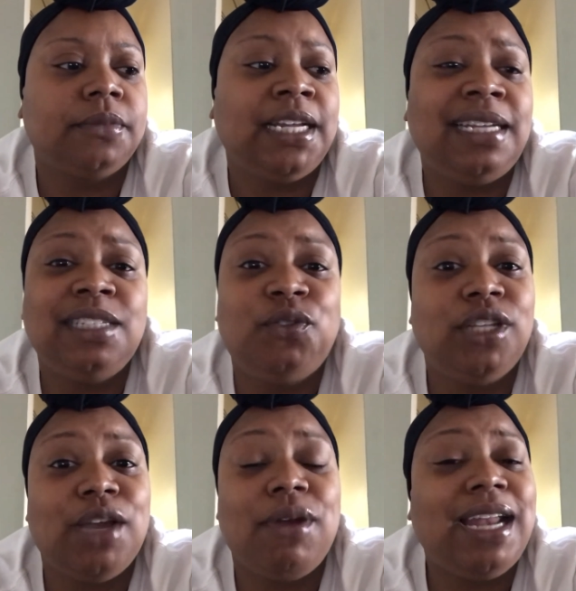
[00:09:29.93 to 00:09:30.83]
And I just
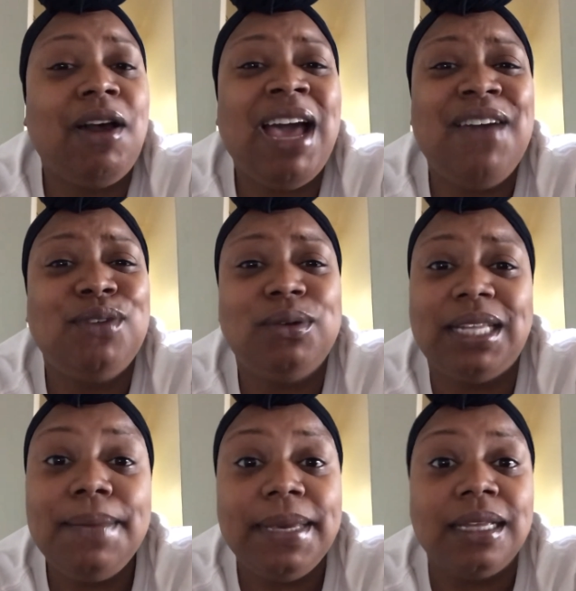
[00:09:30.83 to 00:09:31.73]
feel like right now I have no
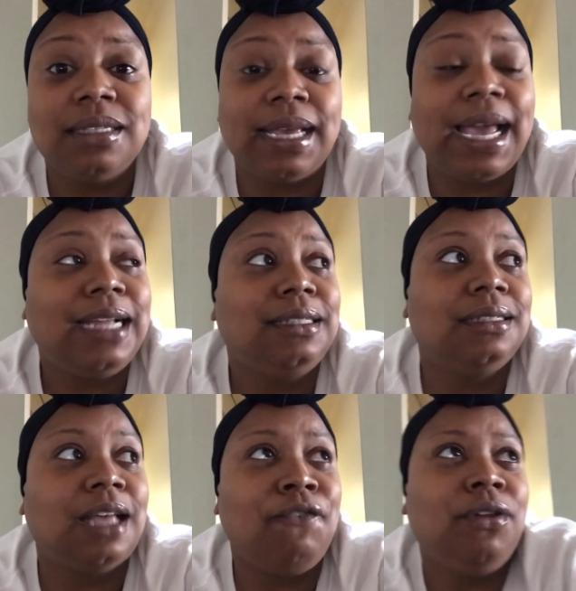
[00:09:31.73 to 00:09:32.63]
limits. Like, I
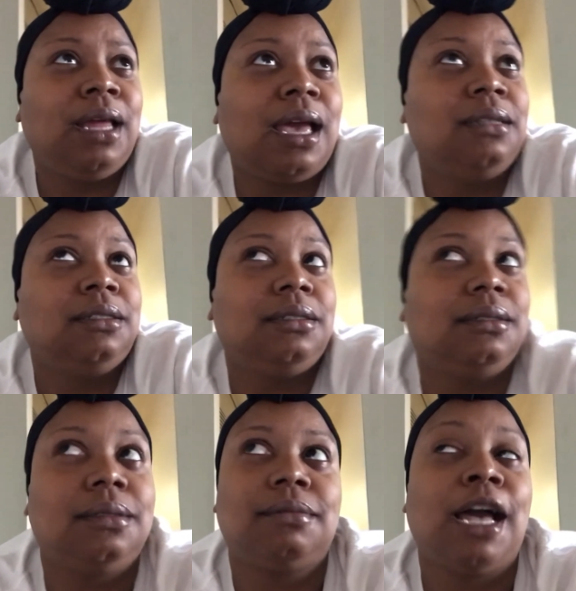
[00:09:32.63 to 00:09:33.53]
feel like I can
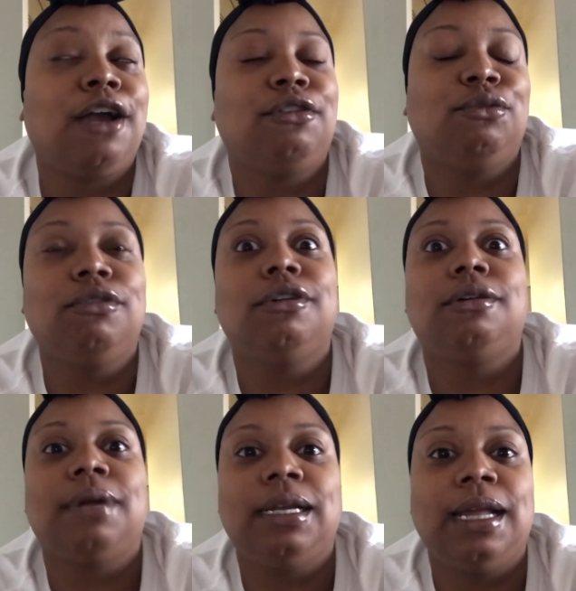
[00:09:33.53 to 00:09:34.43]
just conquer the
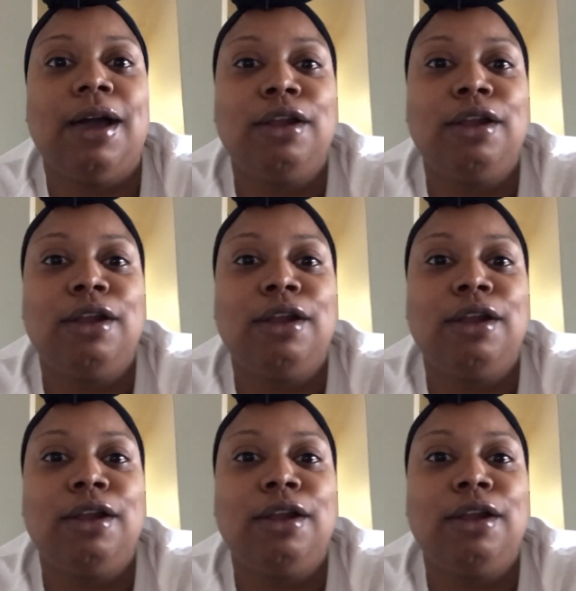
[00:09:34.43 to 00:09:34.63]
world right now.